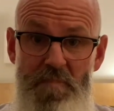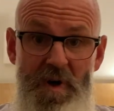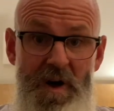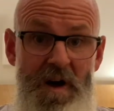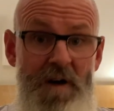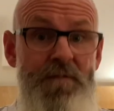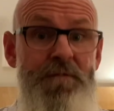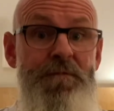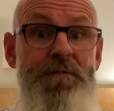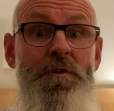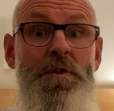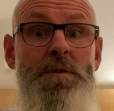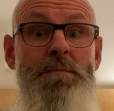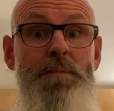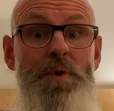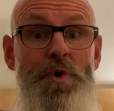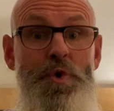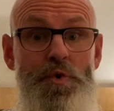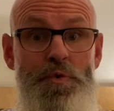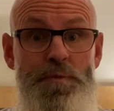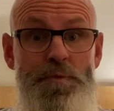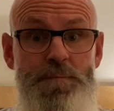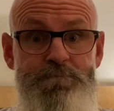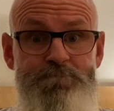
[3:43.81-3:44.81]
full
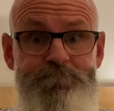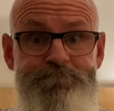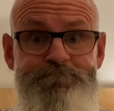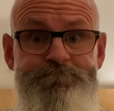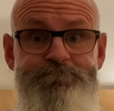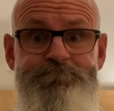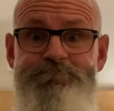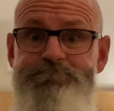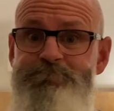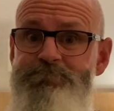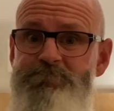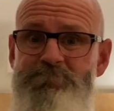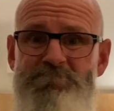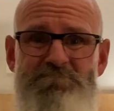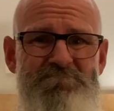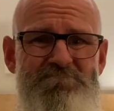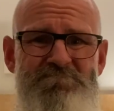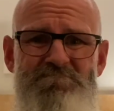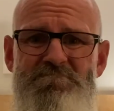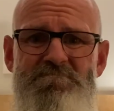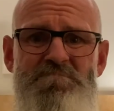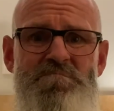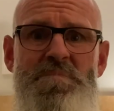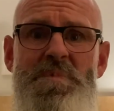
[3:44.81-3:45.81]
moon.
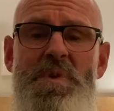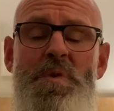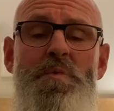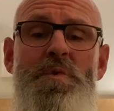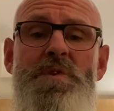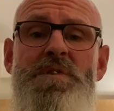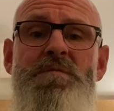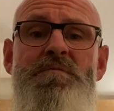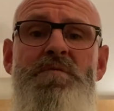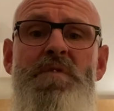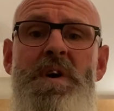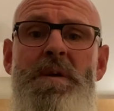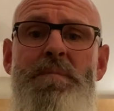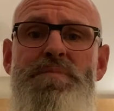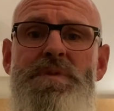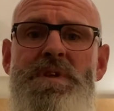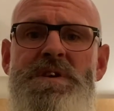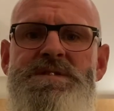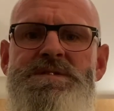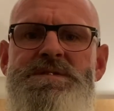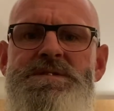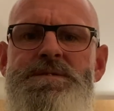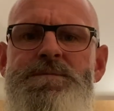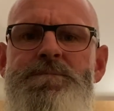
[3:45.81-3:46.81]
Wasn't very
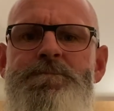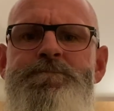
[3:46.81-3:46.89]
pleasant.